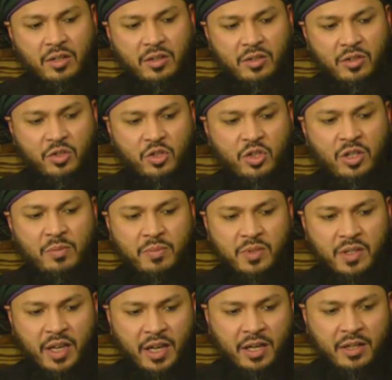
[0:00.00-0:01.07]
sheep's
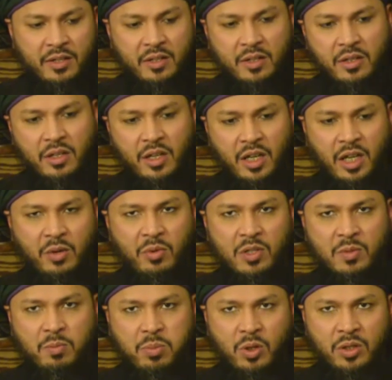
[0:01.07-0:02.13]
head, it was
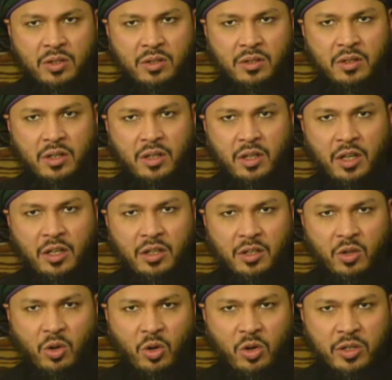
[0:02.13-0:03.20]
put in the
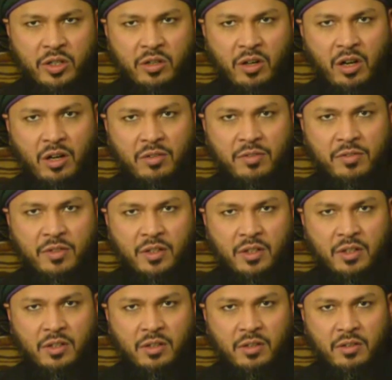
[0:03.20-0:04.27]
corner of
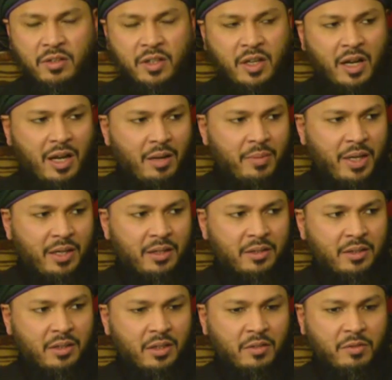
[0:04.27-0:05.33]
the Kaaba
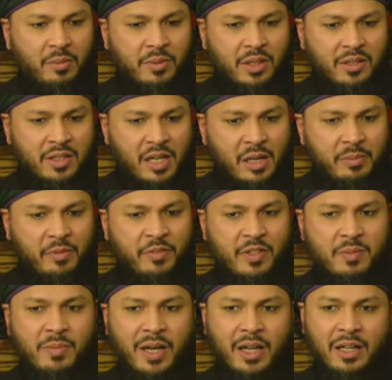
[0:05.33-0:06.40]
from the time of
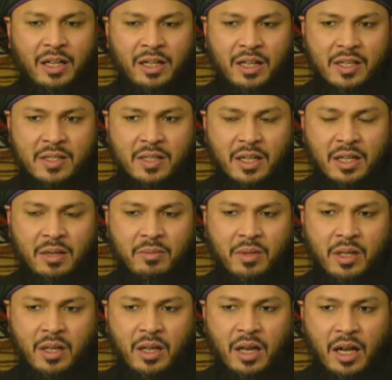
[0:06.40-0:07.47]
Ismail alayhi salam
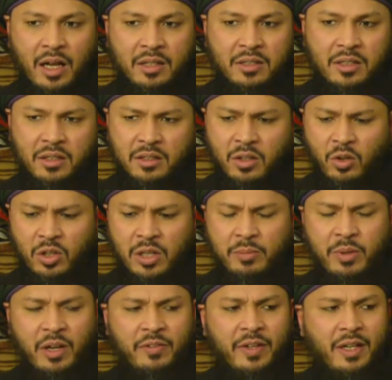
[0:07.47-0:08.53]
until the Holy
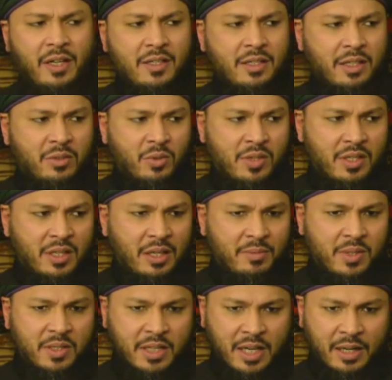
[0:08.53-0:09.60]
Prophet alayhi salam's
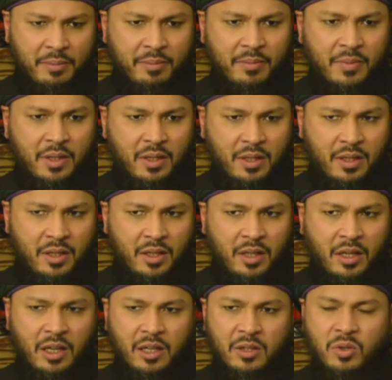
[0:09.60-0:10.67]
time.
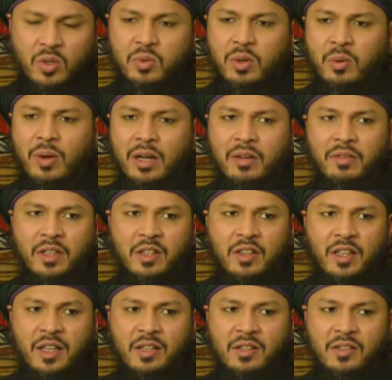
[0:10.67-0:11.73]
And those were one of the
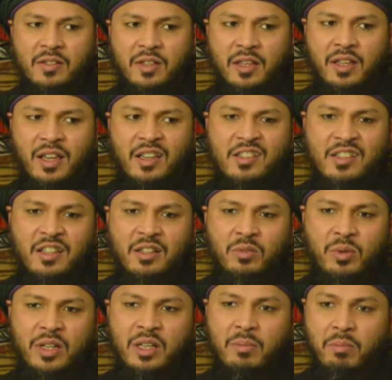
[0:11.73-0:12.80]
things that Yazid,
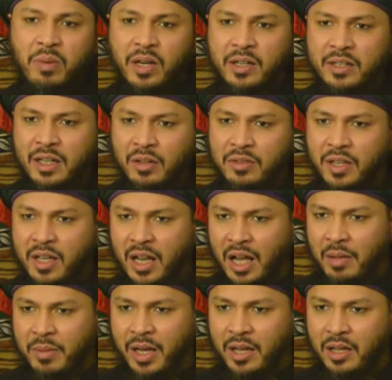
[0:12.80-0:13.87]
when he burnt down the
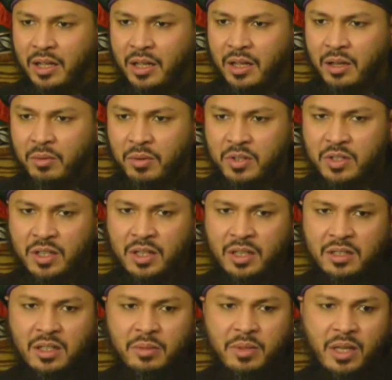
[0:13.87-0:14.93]
Kaaba, which at that
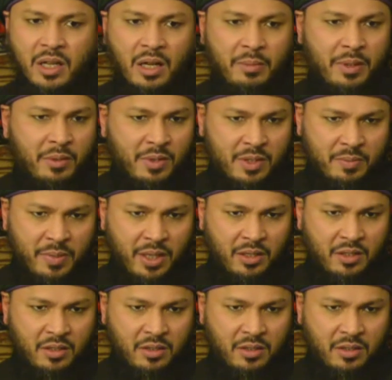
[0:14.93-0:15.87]
time the Kaaba was made